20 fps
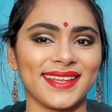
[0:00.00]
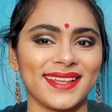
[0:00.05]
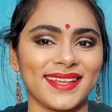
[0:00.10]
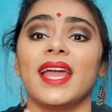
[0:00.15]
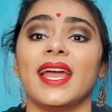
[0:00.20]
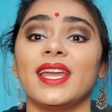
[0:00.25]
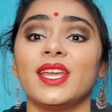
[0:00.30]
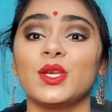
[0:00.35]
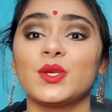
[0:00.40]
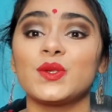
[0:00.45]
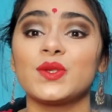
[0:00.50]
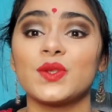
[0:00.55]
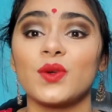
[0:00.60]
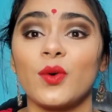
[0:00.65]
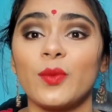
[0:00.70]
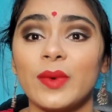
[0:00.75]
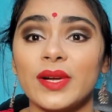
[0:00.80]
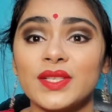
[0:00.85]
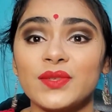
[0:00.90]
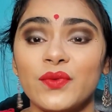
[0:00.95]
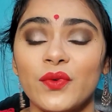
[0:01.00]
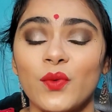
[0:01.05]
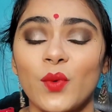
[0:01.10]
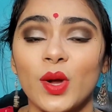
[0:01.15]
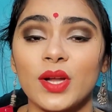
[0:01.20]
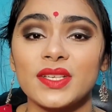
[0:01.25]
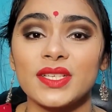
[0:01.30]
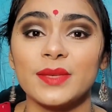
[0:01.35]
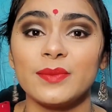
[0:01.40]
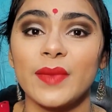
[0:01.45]
Thank you so much for
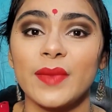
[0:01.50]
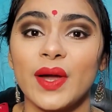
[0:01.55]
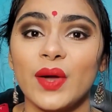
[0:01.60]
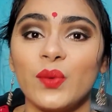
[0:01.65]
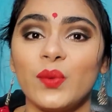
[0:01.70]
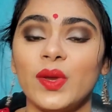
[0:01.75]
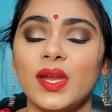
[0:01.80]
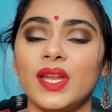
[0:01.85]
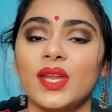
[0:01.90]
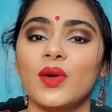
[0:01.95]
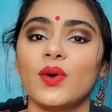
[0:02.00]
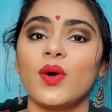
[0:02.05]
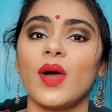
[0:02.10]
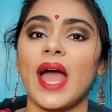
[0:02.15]
watching my video.